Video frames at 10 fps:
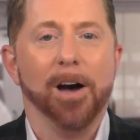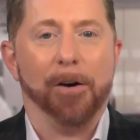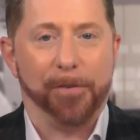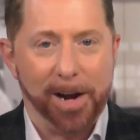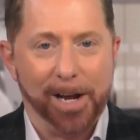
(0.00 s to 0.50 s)

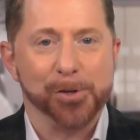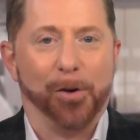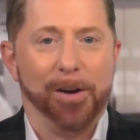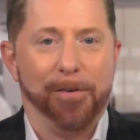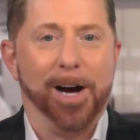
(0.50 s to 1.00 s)
a financial
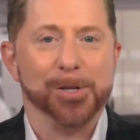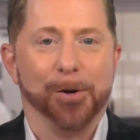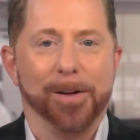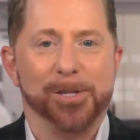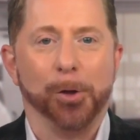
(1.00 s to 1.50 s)

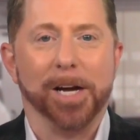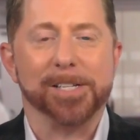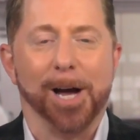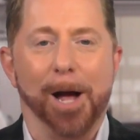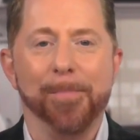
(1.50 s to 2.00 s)
advisor. Until next
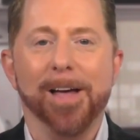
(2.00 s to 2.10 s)
time,